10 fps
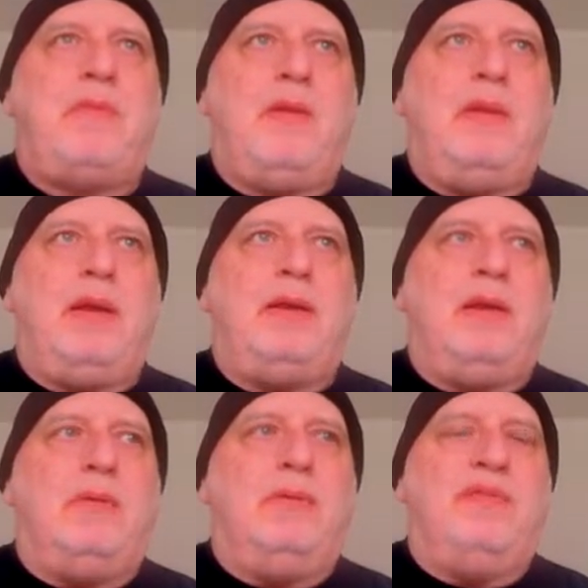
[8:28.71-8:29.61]
like, you
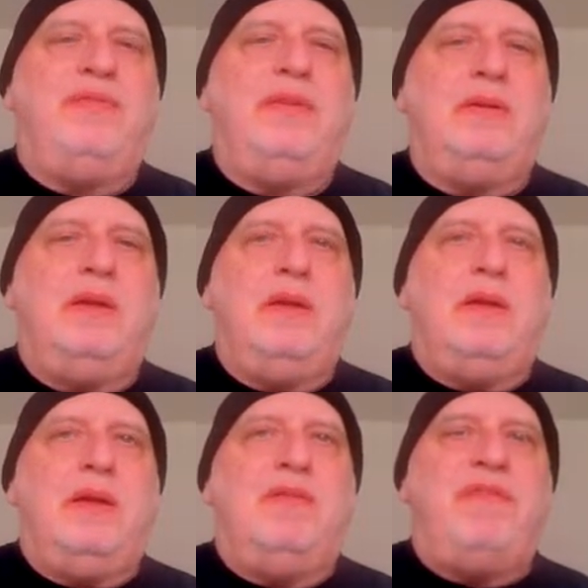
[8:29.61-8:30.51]
know,
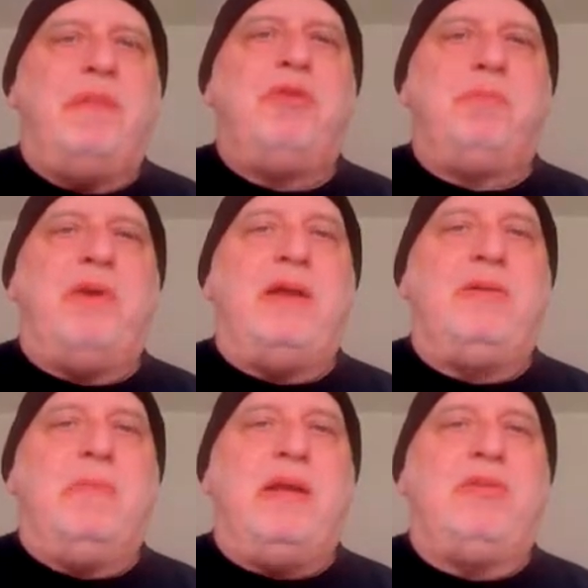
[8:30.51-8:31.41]
a famous brand
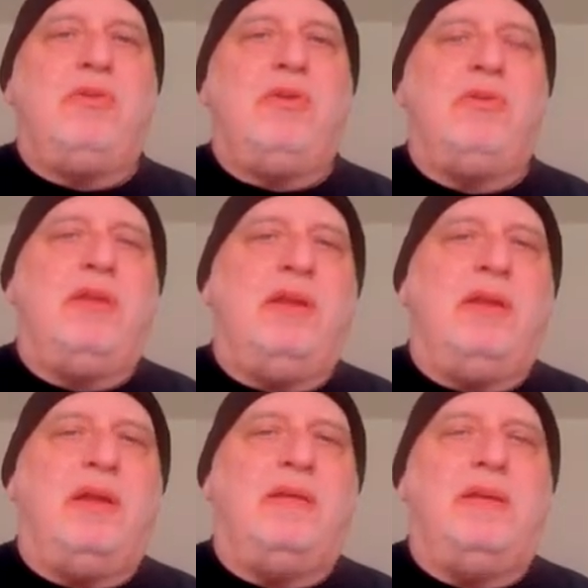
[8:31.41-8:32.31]
tomato sauce in there,
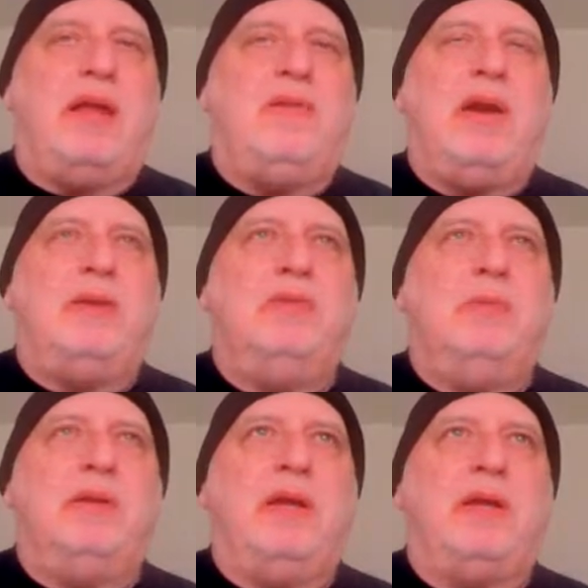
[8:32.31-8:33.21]
like not ragu,
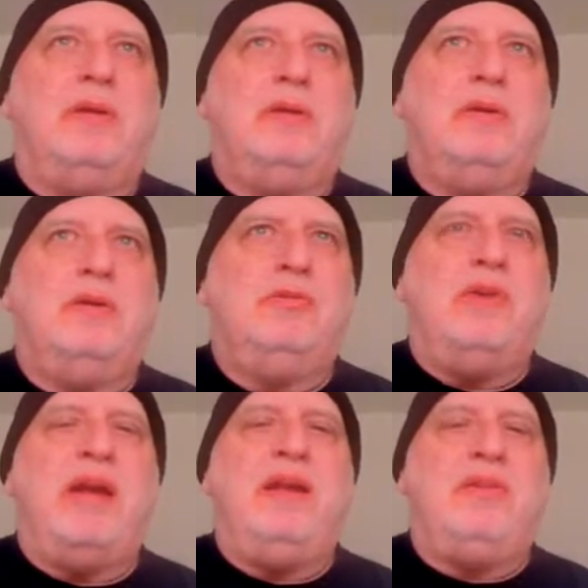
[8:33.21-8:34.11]
but like
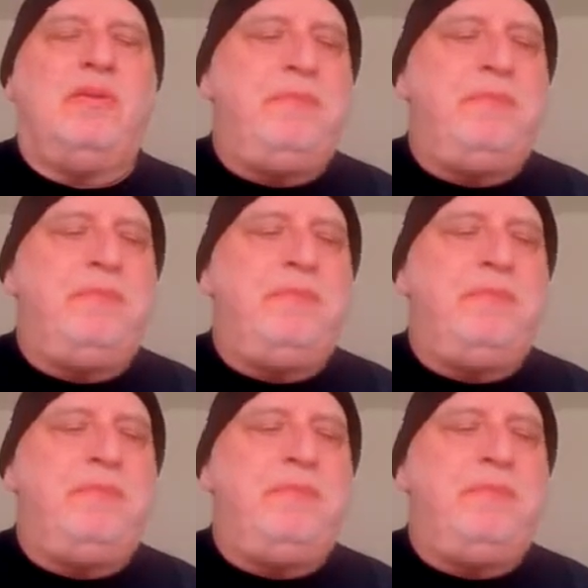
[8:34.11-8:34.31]
Ray's.